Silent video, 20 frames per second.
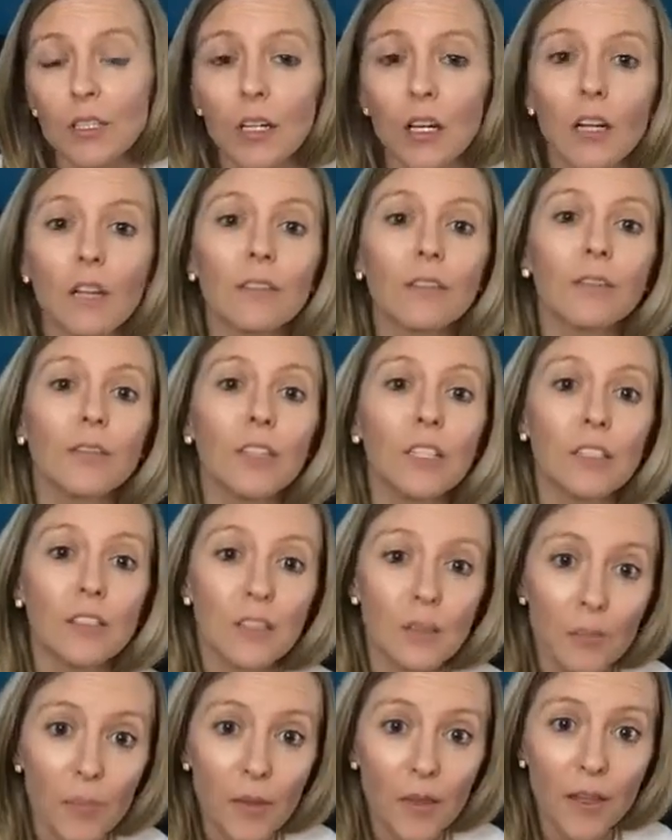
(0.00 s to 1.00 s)
of the
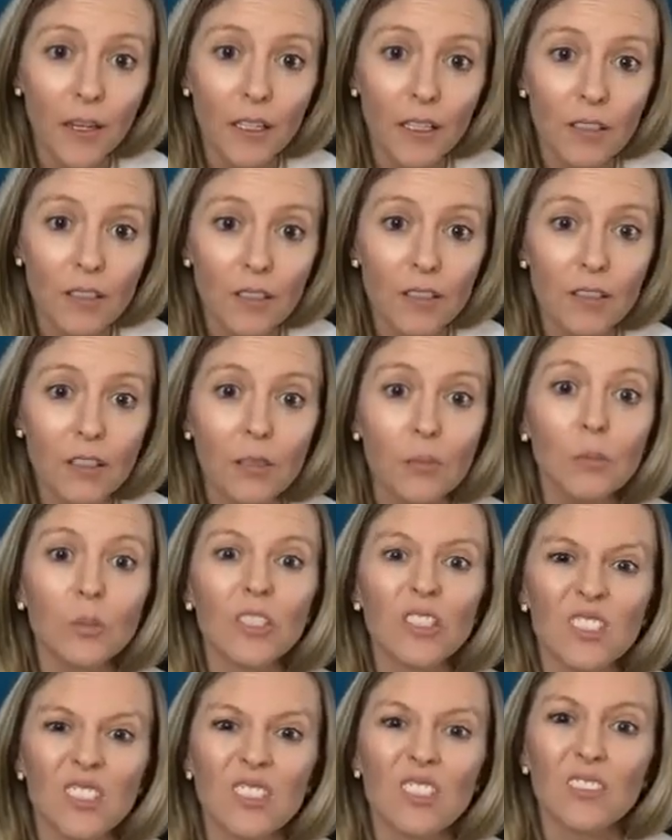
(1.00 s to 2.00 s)
sympathetic system, which
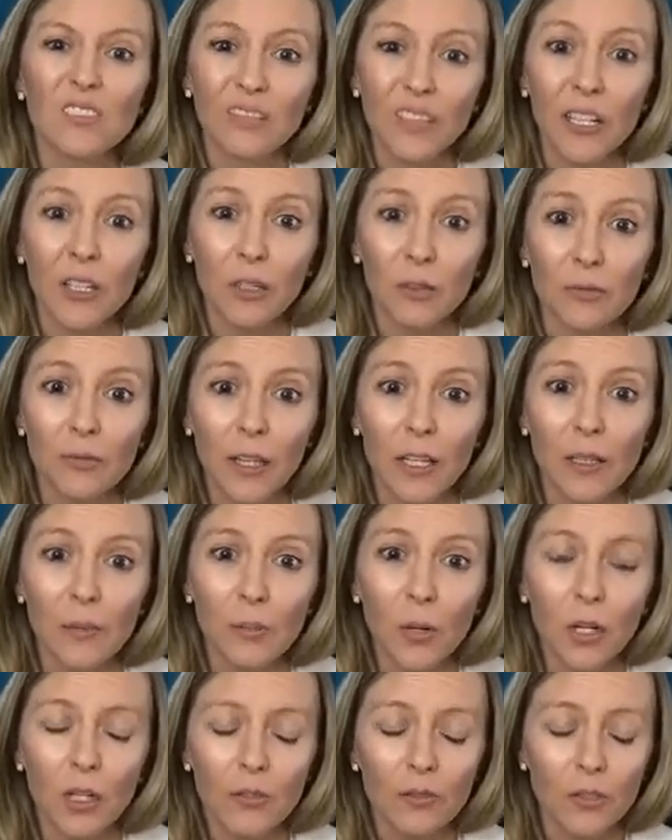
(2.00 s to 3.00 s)
is the fight or flight
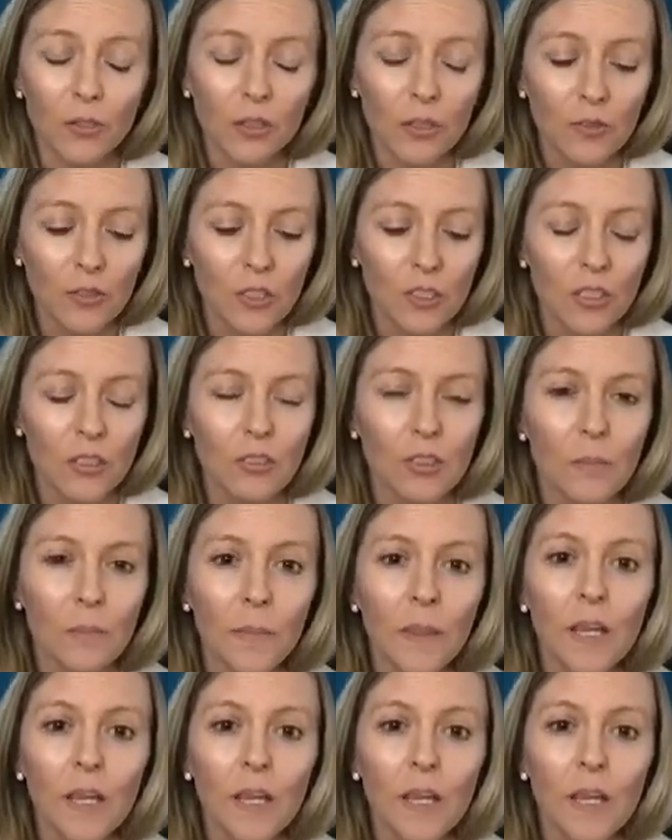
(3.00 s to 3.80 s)
part of your nervous system.